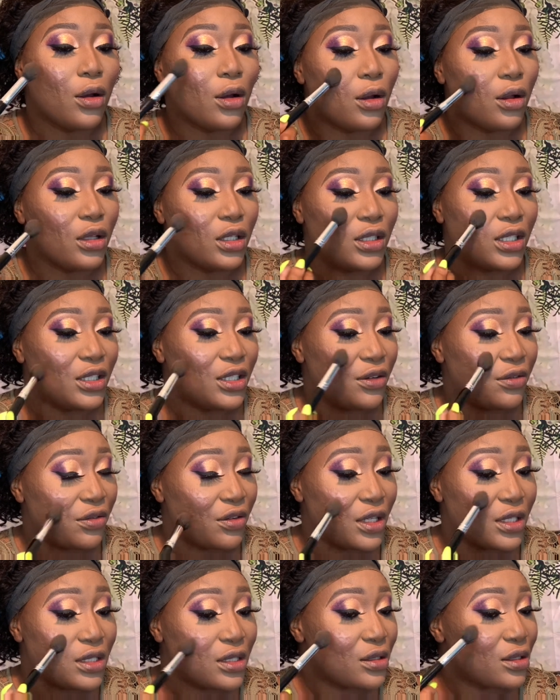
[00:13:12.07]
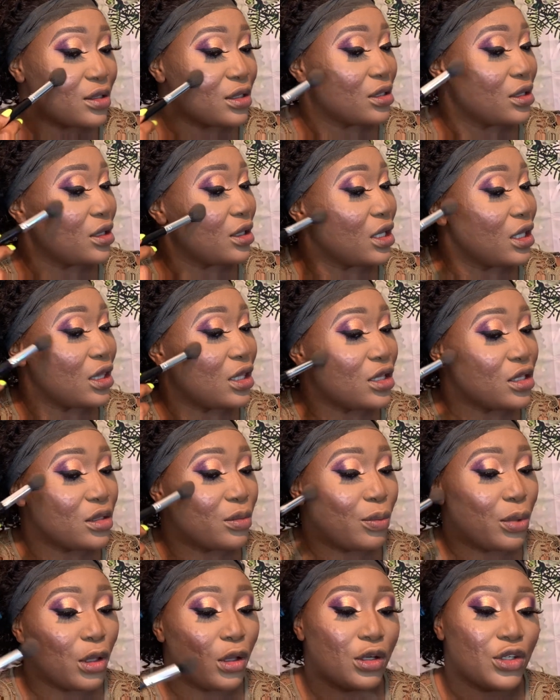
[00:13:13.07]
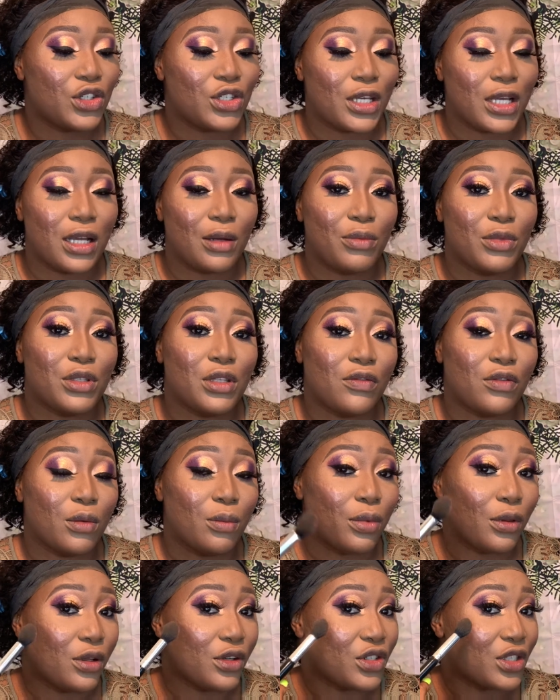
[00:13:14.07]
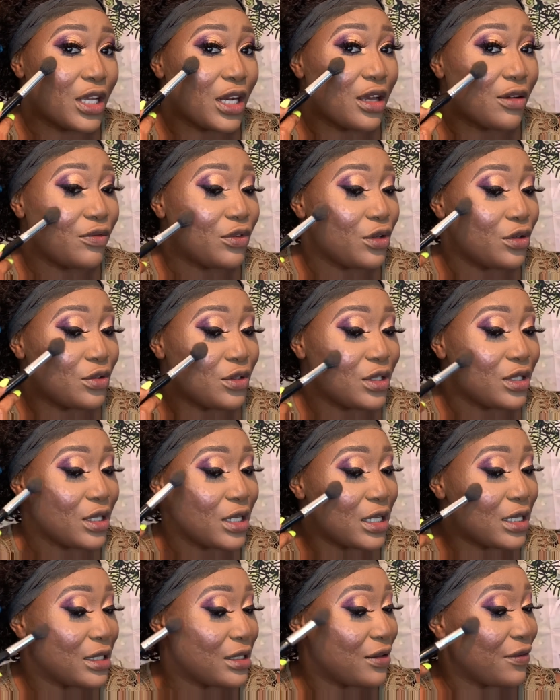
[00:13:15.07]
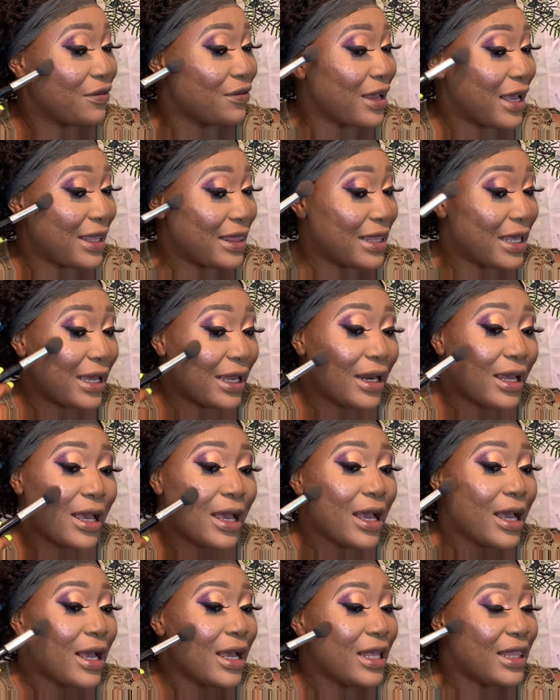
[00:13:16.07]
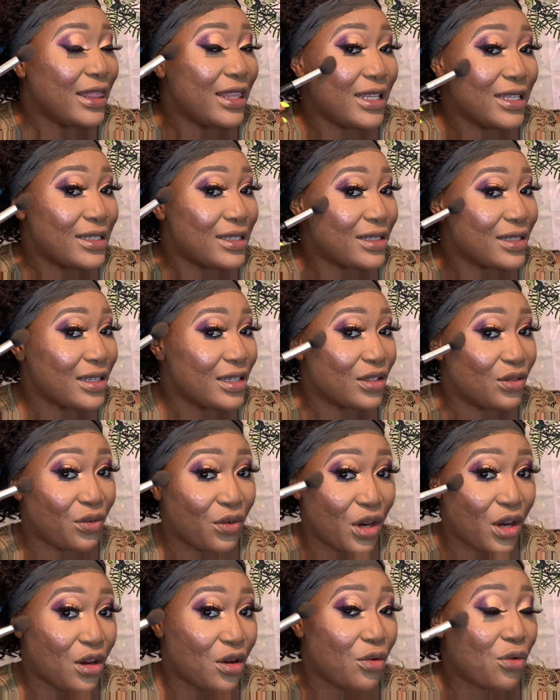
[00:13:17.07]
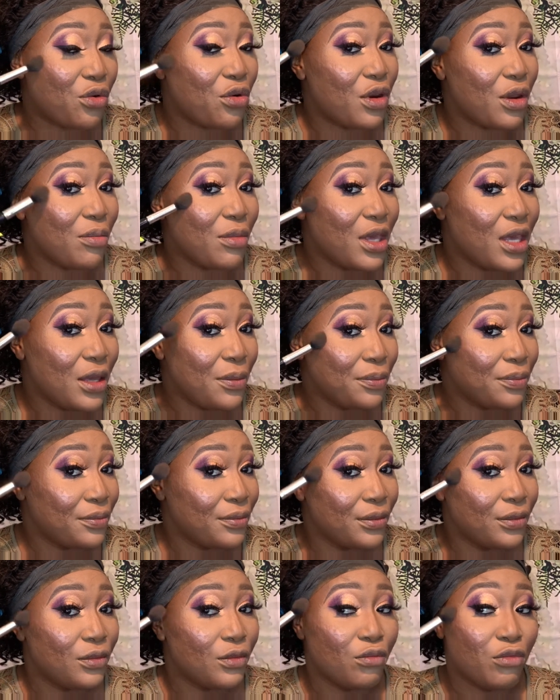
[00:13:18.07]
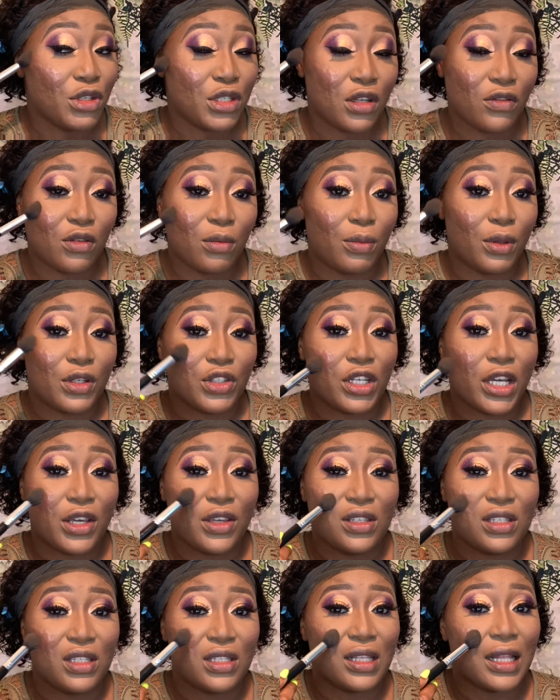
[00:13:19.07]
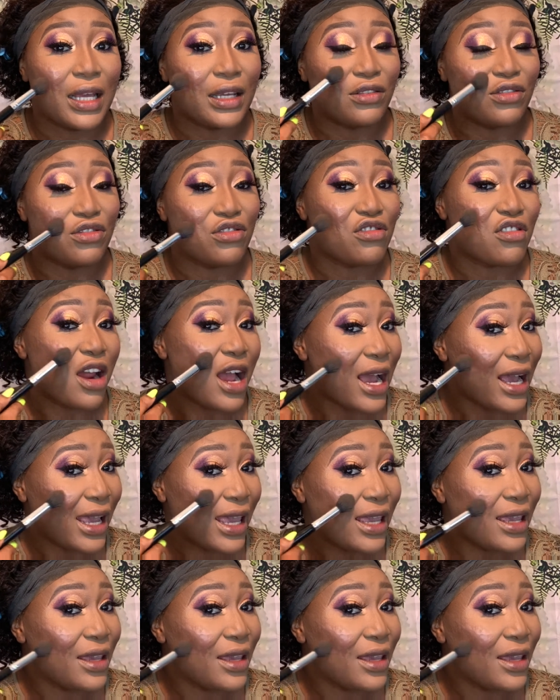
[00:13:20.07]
The difference in this blush and most of the blush that I've used is the fact that this is very creamy. Most of the blush I use is like dry